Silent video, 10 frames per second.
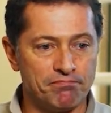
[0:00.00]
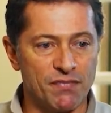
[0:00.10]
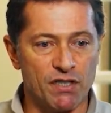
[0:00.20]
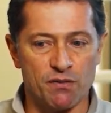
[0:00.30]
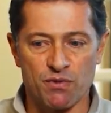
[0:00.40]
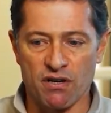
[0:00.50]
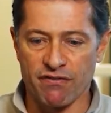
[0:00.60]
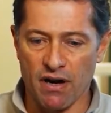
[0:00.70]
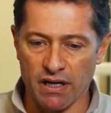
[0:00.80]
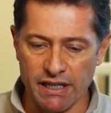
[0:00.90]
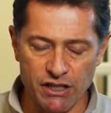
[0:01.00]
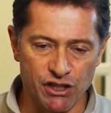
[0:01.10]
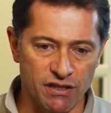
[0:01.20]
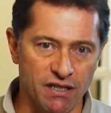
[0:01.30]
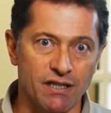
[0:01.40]
in terms of
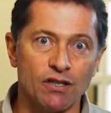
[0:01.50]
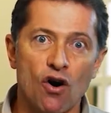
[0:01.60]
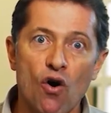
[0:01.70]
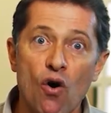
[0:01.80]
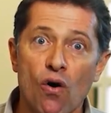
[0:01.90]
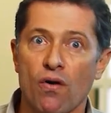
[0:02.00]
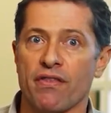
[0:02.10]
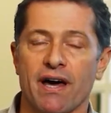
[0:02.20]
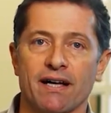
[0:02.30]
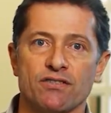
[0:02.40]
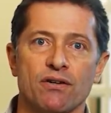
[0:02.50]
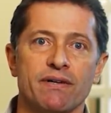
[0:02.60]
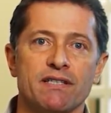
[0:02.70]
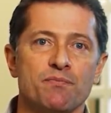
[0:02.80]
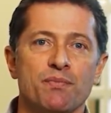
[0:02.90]
cognition and all that. So
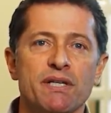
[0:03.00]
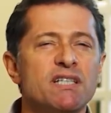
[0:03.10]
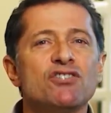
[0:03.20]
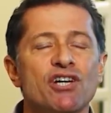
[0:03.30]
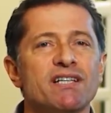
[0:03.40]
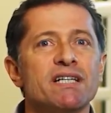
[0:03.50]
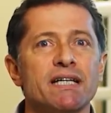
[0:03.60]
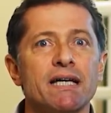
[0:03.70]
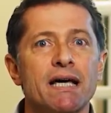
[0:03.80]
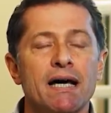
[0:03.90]
it's pretty enchanting.